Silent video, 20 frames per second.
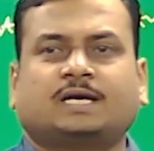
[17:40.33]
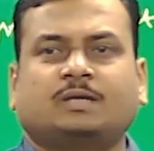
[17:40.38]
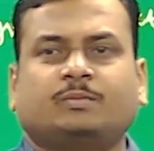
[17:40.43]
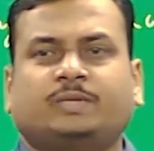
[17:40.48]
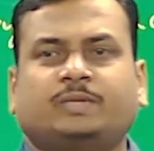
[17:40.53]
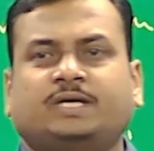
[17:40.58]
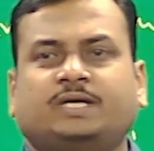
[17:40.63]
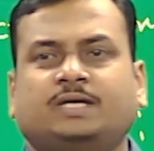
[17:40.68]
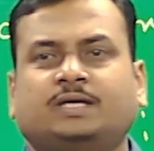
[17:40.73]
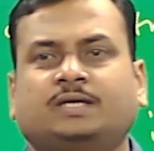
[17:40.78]
can
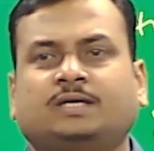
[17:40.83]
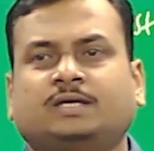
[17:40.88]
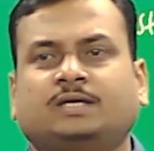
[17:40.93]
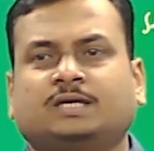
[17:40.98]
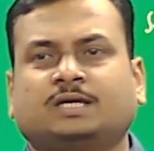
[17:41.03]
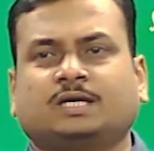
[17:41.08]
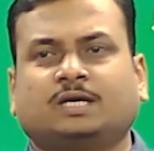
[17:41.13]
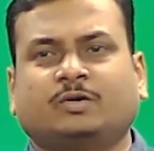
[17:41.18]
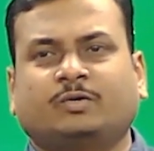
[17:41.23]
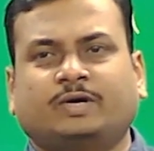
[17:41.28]
be
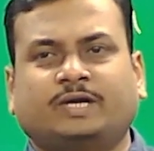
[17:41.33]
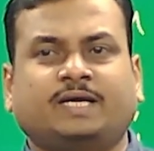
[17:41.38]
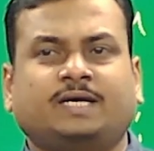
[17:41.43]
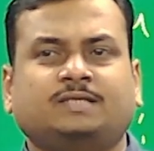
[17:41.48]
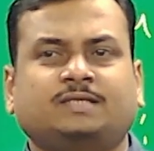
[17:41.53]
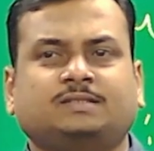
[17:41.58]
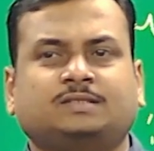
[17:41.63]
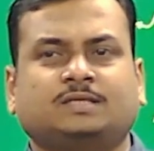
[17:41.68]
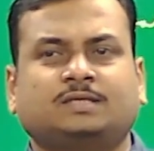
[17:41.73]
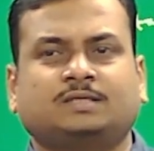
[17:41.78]
given
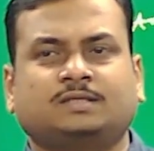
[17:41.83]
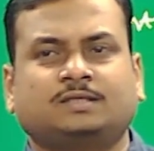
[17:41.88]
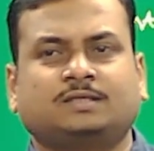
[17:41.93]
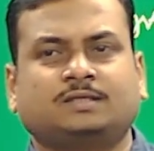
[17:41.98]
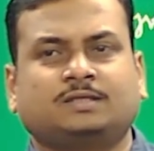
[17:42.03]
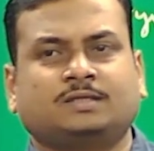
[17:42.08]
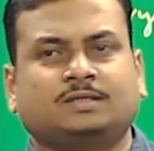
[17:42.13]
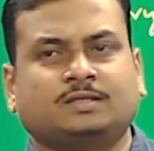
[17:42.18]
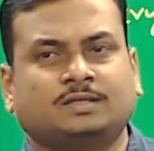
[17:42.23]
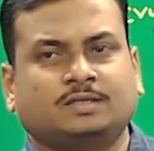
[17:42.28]
as
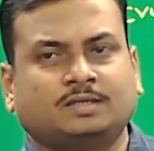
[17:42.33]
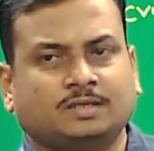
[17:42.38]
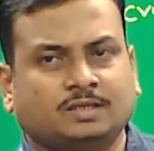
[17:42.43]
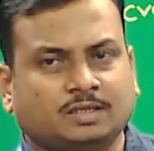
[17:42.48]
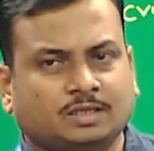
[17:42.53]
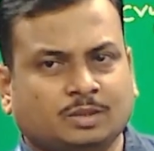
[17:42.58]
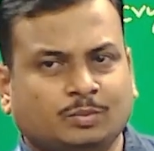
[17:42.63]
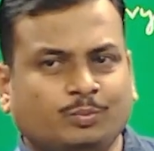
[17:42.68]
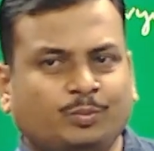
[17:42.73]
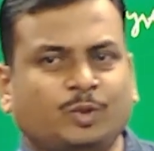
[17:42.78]

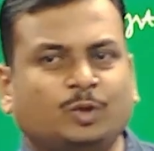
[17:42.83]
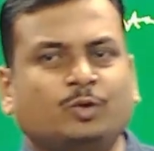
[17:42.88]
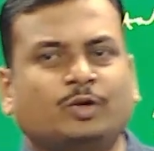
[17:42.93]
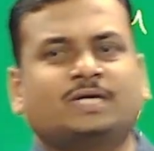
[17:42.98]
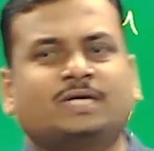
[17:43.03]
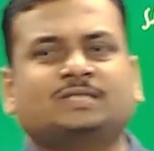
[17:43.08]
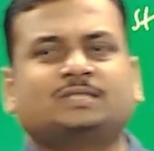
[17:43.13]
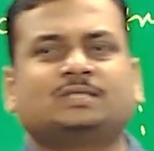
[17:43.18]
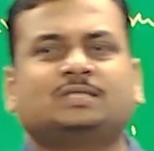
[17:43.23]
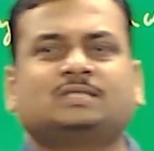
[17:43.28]

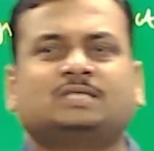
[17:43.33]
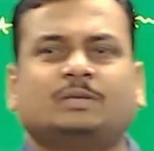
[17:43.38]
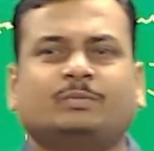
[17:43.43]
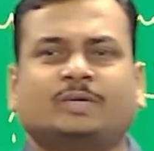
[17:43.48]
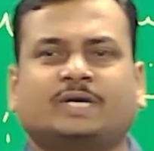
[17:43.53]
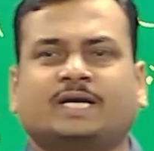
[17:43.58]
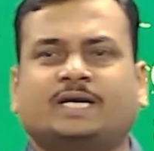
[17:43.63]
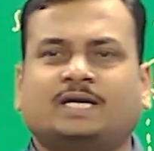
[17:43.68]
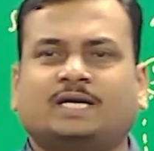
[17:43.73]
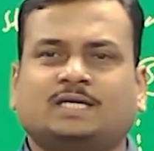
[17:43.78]
purest
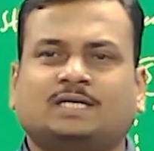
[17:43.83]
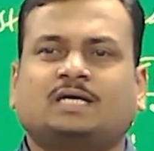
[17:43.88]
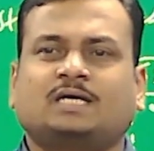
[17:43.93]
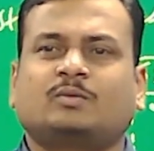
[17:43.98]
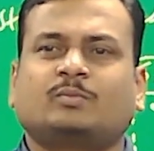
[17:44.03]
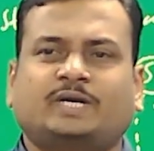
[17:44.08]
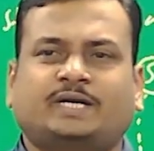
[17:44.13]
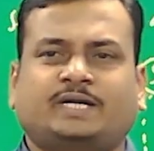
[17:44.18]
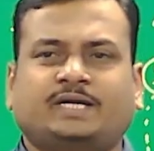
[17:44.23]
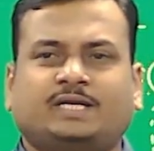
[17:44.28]
semiconductor
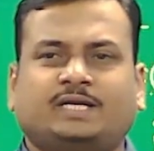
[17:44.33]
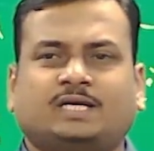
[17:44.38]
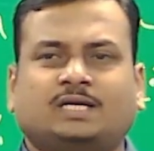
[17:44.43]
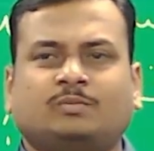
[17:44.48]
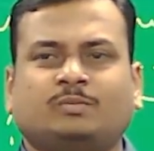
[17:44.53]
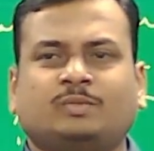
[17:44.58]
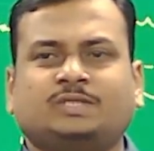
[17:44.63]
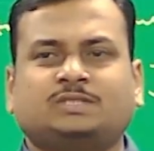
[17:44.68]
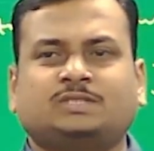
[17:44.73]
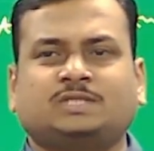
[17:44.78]

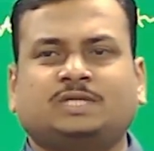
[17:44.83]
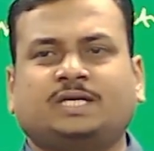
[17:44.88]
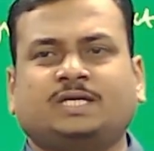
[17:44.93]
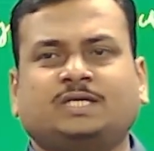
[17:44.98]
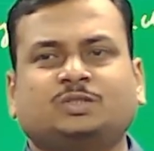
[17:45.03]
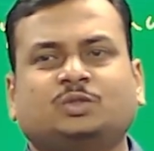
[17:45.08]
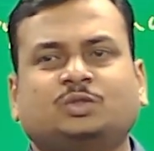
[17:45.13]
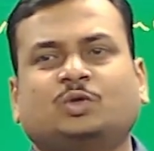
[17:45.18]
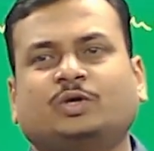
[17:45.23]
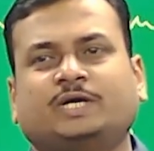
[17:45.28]
material, means there
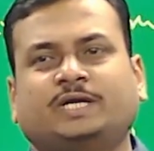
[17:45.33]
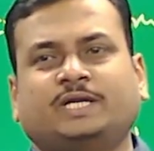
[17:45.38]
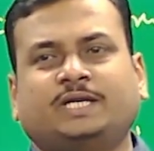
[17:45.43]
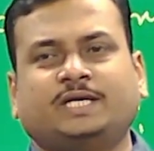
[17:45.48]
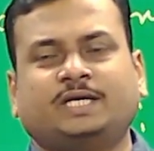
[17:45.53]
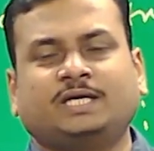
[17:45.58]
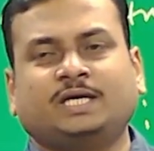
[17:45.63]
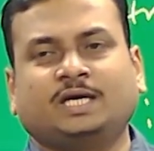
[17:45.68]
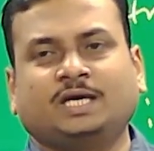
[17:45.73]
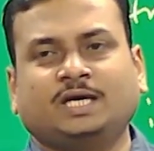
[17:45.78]
is no
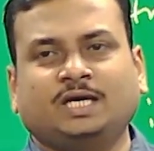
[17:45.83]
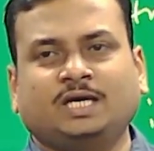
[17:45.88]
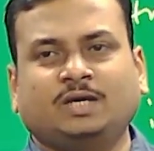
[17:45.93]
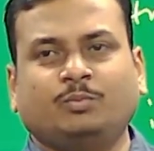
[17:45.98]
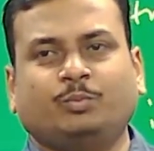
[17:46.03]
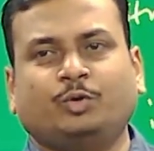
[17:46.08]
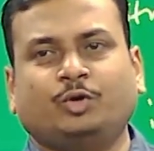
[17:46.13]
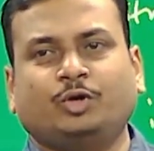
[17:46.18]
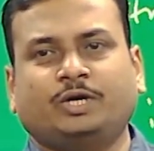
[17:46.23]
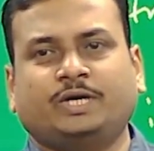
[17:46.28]
any
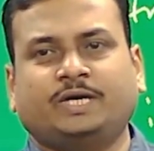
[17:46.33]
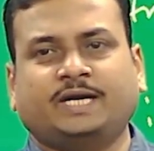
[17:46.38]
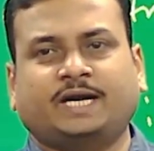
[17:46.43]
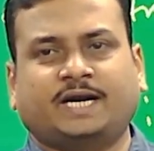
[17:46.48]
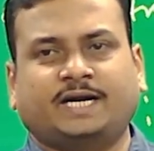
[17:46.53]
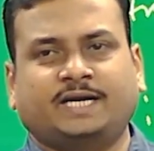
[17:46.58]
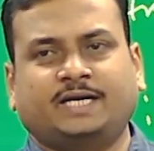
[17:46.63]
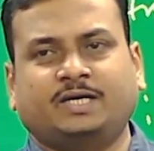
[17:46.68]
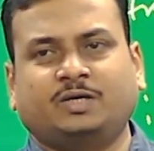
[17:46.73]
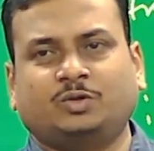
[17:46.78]
impurity
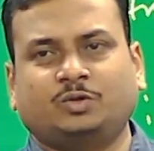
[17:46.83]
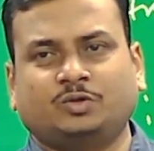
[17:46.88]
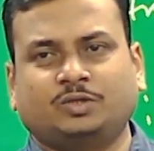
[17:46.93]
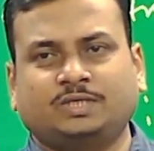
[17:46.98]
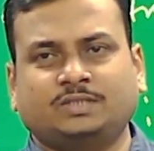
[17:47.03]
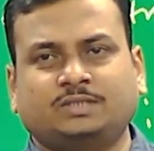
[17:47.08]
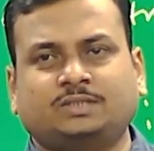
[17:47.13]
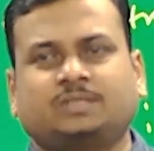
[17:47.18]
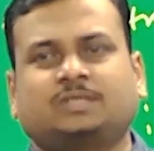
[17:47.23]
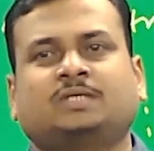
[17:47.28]
added to
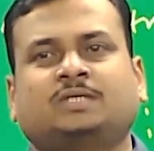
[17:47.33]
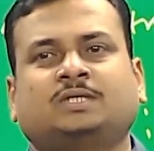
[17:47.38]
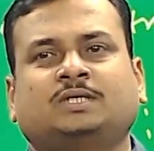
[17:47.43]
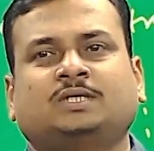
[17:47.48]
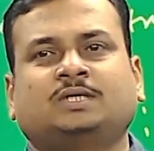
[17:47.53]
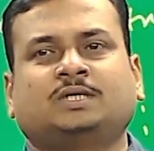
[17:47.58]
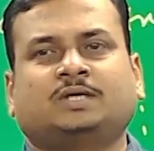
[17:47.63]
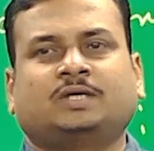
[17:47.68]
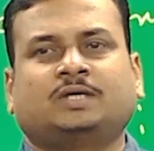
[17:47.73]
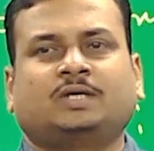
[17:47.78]
this
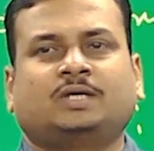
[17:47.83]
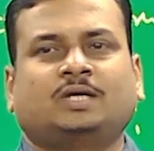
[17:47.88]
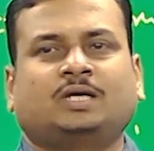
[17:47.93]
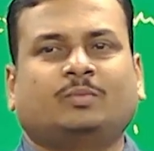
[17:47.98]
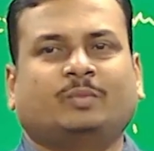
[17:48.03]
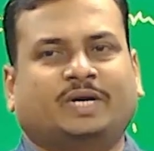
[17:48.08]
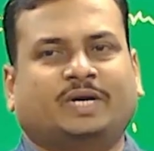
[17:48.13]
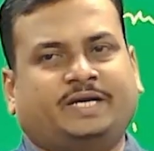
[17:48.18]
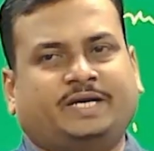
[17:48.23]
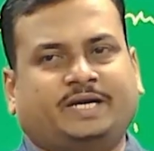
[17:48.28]

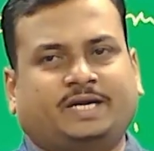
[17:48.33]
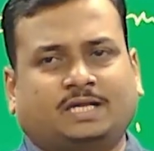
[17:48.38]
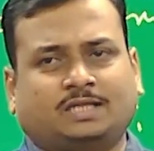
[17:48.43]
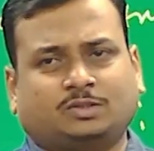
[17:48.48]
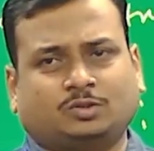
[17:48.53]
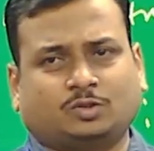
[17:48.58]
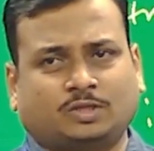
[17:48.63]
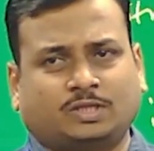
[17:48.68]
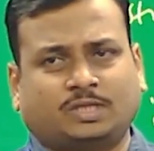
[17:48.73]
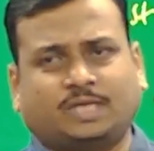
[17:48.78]

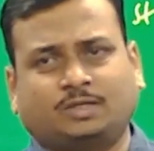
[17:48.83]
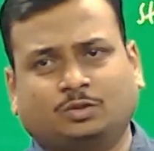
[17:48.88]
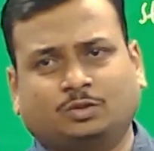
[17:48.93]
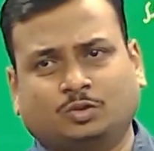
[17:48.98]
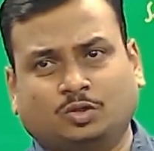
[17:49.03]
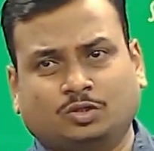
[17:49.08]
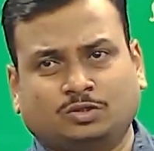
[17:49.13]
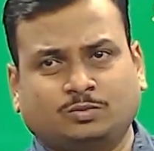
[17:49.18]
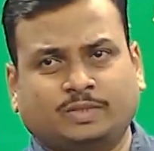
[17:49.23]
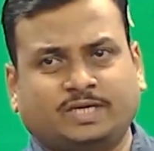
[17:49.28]
material. So
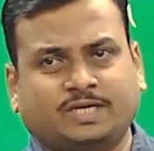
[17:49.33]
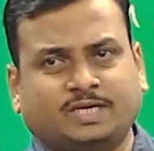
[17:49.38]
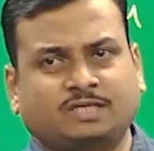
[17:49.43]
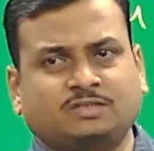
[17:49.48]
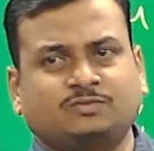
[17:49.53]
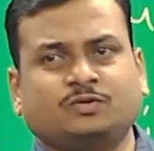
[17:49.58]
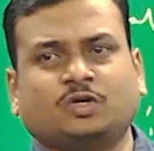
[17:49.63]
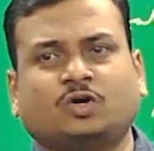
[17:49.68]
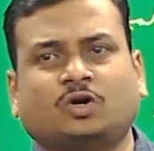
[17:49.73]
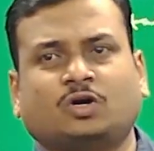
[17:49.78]
those
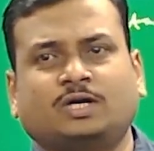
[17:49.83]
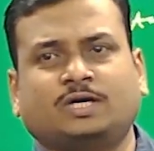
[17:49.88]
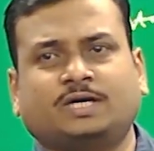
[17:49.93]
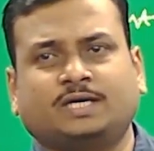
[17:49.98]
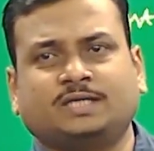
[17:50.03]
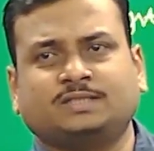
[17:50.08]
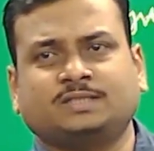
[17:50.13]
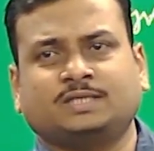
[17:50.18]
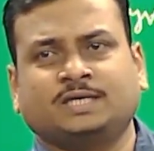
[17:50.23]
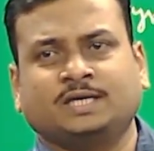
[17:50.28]
materials we call it
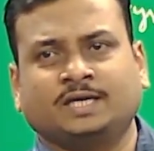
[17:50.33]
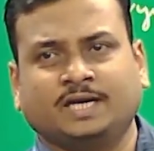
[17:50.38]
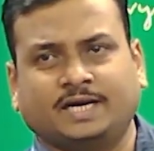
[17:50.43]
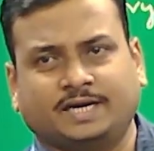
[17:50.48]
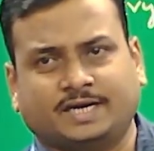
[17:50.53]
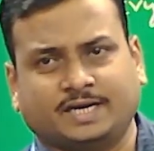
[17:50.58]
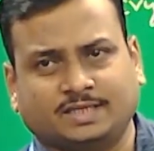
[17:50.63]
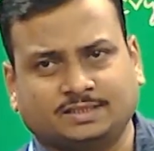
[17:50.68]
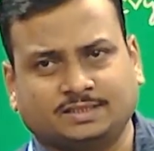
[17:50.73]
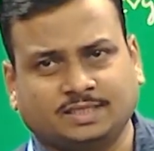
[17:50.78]
as
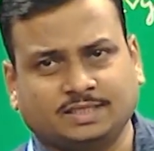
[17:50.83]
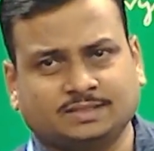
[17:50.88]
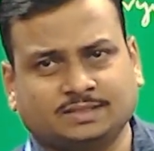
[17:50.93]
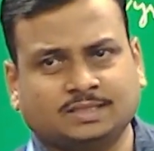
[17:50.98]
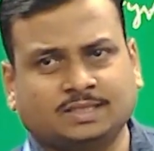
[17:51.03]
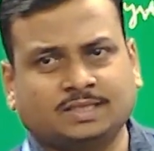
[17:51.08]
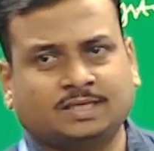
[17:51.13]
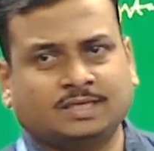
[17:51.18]
intrinsic